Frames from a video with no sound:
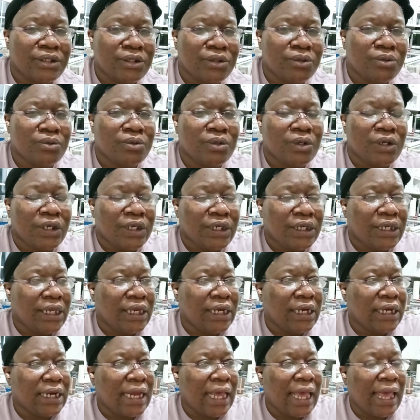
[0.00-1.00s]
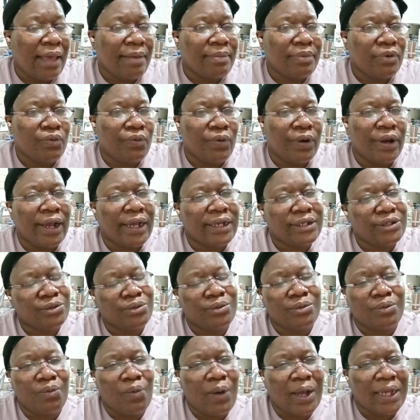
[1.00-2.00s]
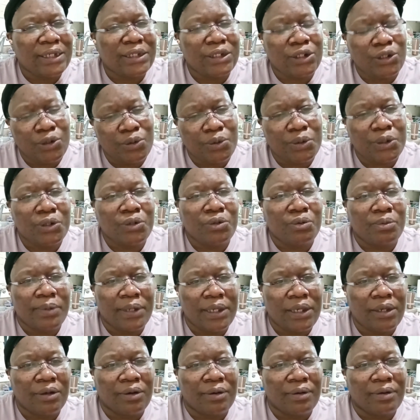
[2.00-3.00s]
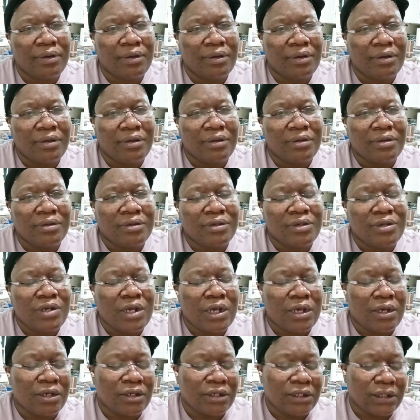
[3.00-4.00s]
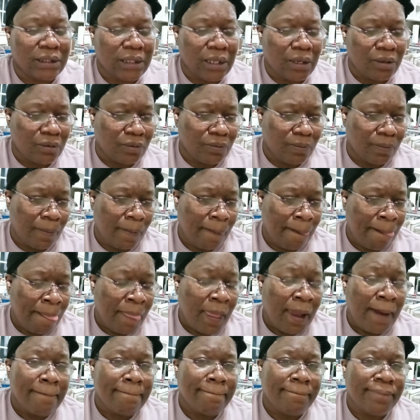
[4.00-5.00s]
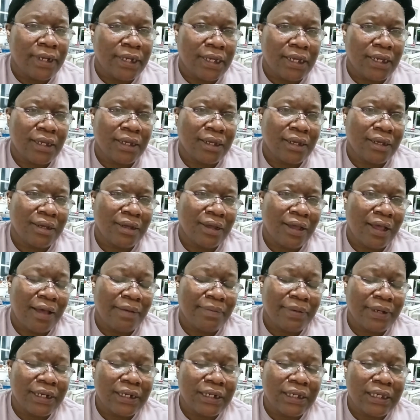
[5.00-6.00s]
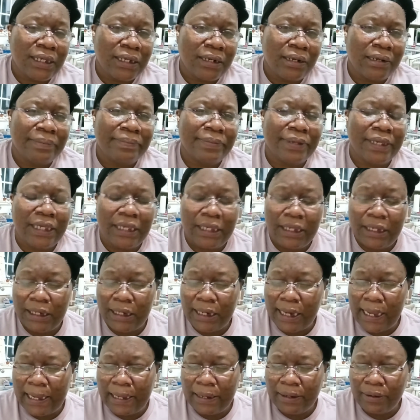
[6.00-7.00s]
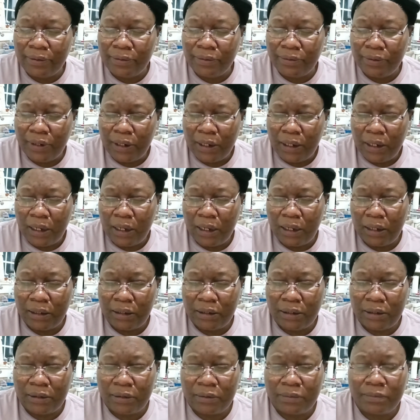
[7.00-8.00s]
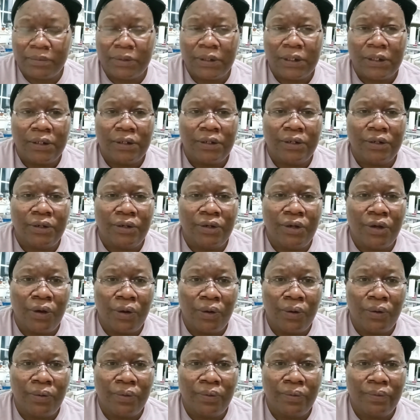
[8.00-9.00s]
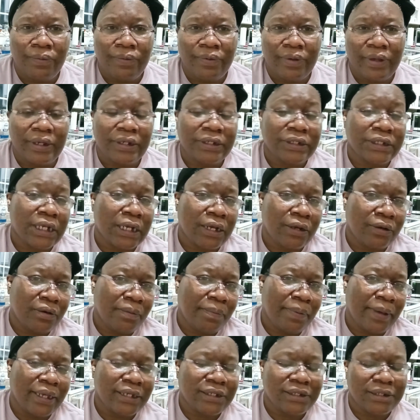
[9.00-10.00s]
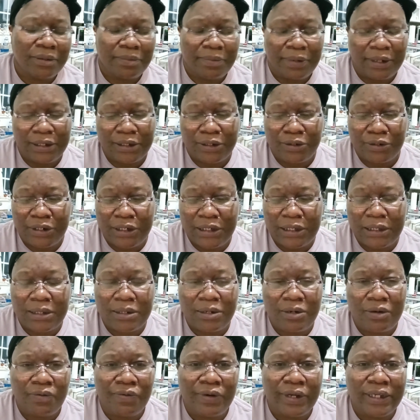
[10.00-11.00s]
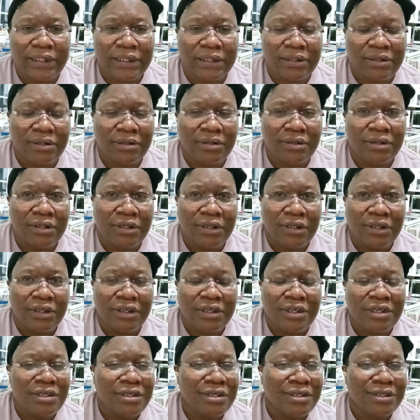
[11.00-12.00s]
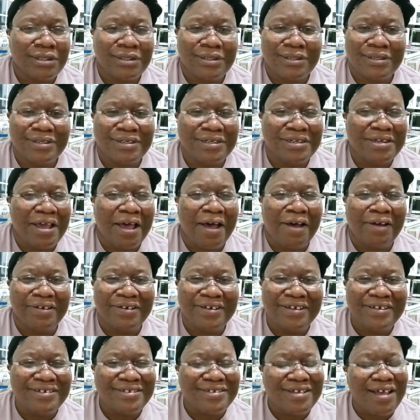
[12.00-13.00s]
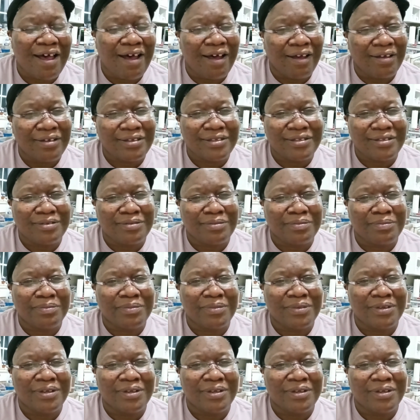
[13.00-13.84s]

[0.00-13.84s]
to get in the habit of where I do watch YouTube here, yeah, so, but I'm gonna get up, eat now, go and check on the patient, make sure he's still resting. He is, y'all, he's awesome,